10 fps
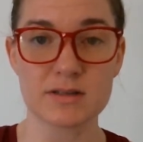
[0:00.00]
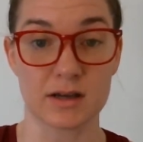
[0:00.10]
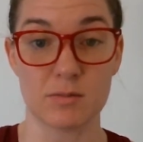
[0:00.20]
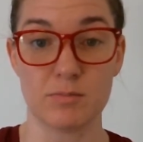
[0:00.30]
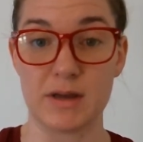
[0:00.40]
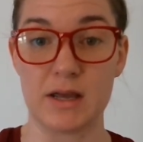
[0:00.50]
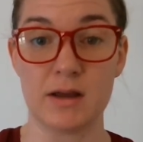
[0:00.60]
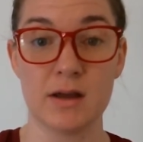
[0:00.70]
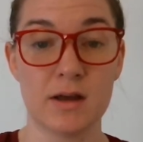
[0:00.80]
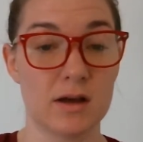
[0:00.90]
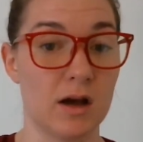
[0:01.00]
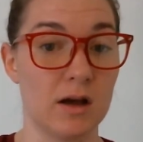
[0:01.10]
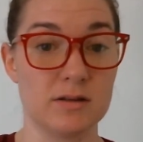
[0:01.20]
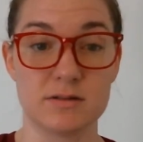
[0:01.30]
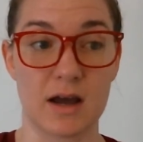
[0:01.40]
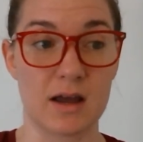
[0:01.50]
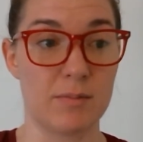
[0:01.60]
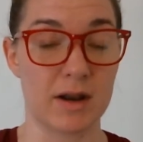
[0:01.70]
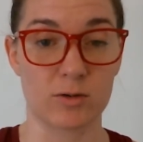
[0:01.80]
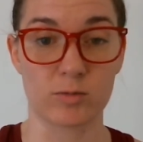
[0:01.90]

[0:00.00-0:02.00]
That can be diabetic